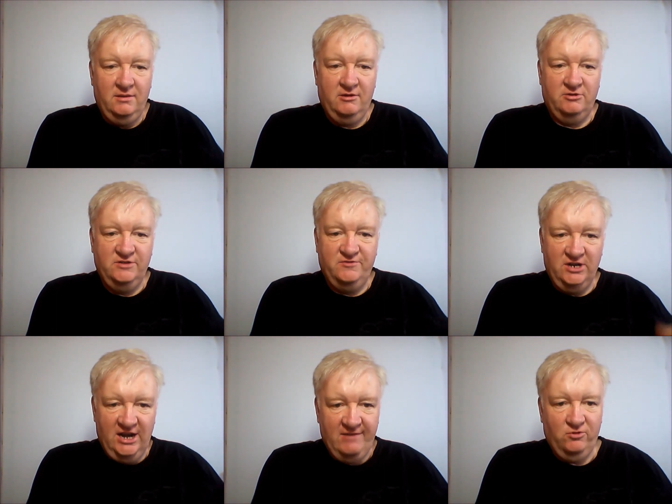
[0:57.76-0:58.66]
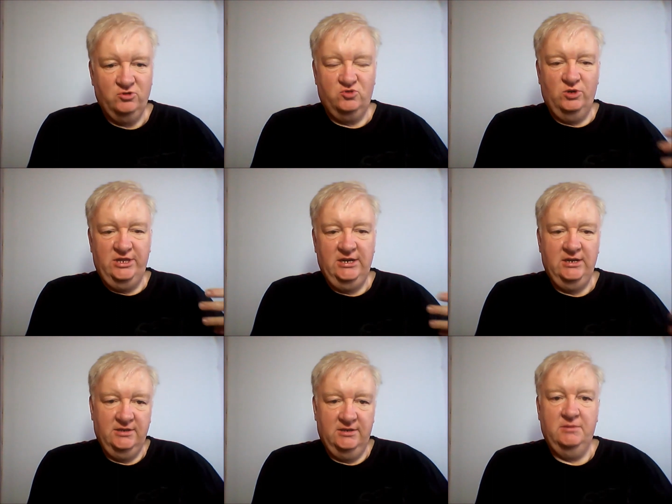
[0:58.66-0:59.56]
There are different levels
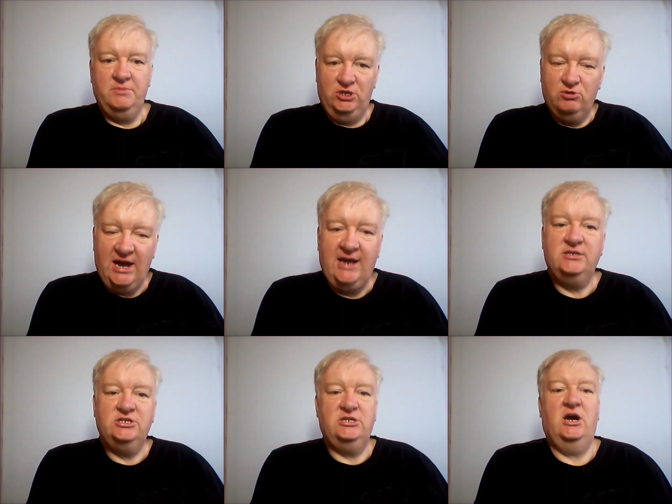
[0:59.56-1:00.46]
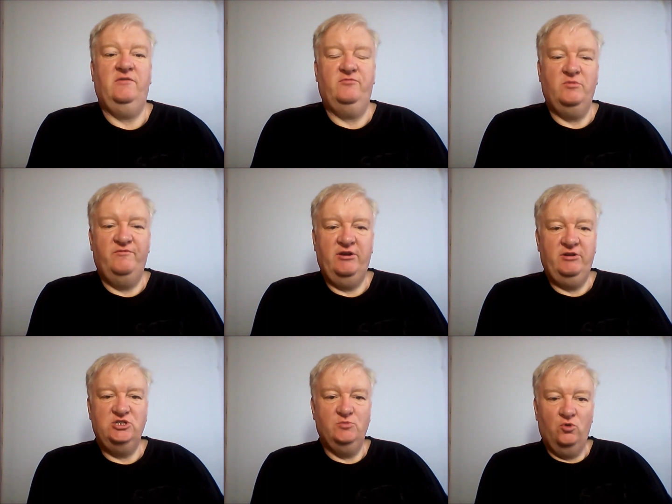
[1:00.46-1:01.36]
within the thing, but you can start from a
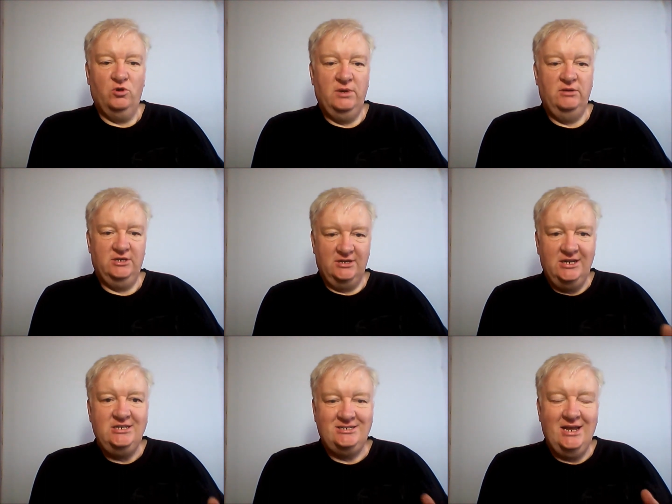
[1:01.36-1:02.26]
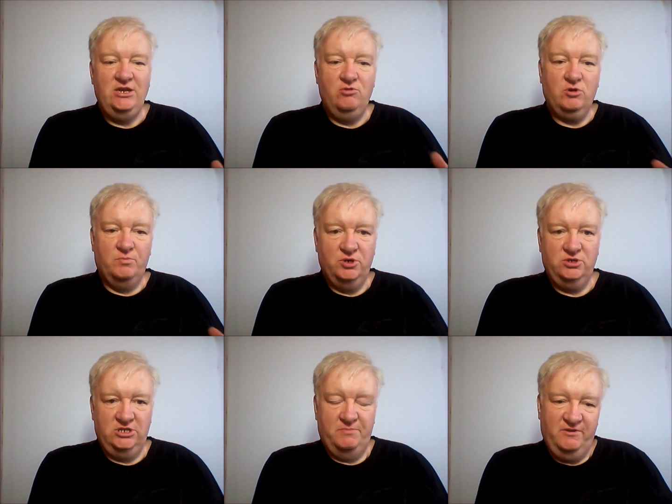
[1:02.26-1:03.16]
very small amount. At least then you can
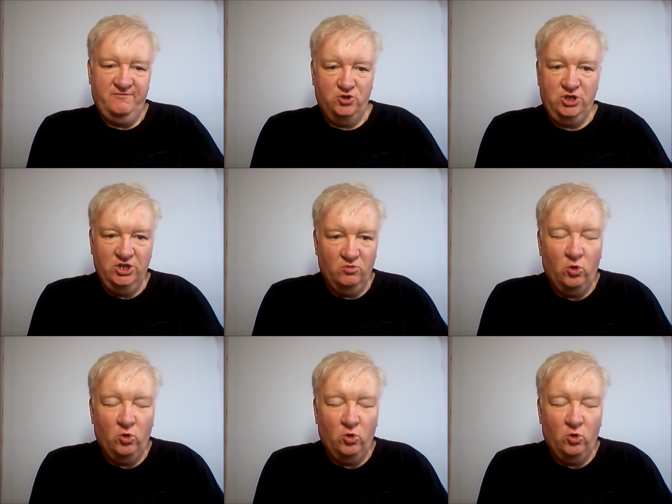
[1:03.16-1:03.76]
dip your foot in the